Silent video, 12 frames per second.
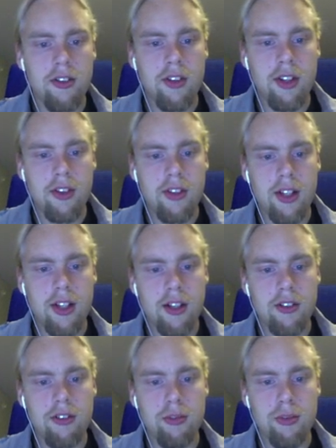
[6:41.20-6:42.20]
SK
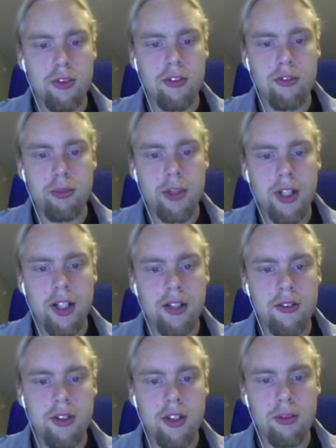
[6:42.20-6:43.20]
action move by.
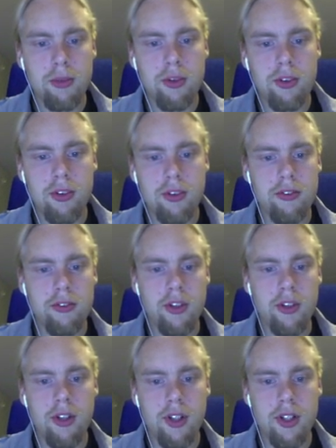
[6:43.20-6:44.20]
We're going to move
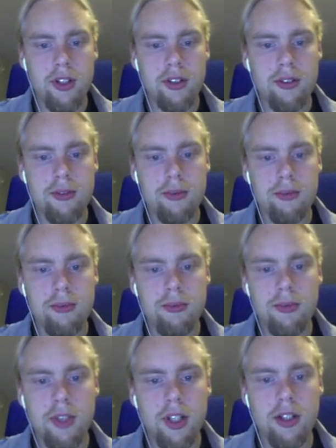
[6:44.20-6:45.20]

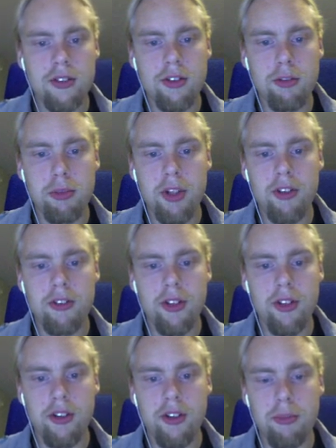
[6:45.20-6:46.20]
100
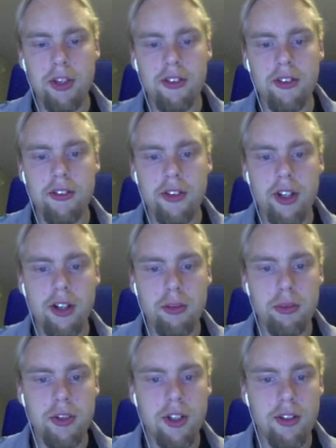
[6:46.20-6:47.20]
pixels up.
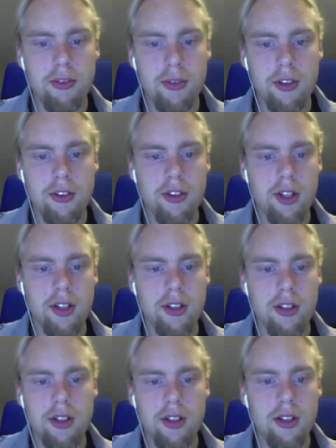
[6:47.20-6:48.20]
Takes 1
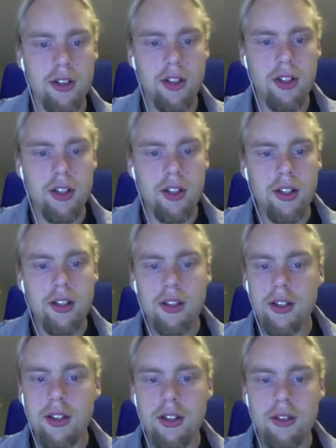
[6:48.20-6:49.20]
second.
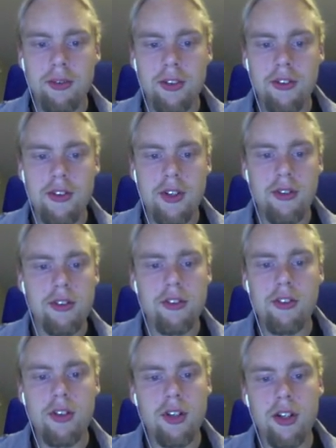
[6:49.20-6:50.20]
And once there, we're just
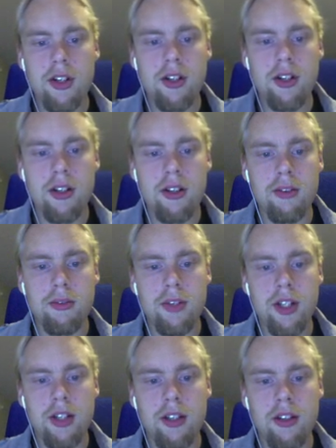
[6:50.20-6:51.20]
going to
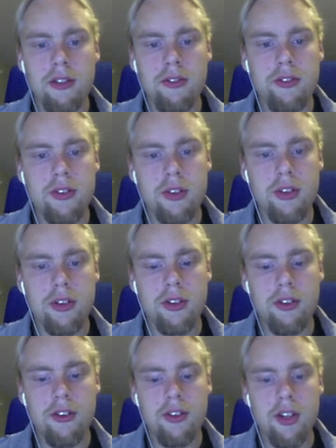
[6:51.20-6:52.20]
wait for,
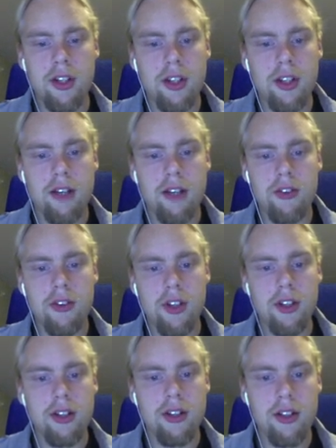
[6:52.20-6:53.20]
say, half a
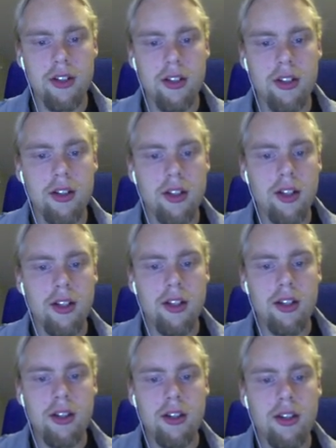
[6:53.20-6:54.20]
second.
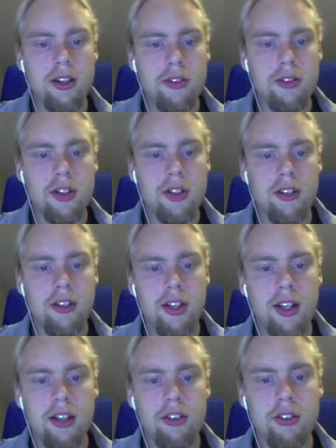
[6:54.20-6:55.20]
And then we're going to SK
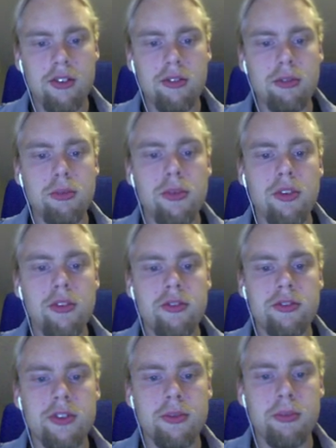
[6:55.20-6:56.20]
action remove
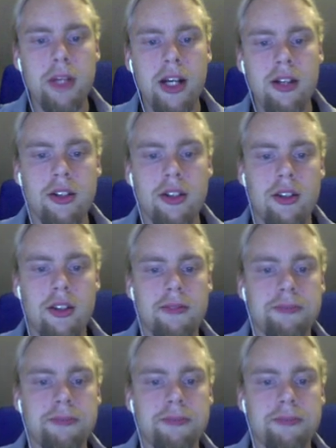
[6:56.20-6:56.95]
from parent.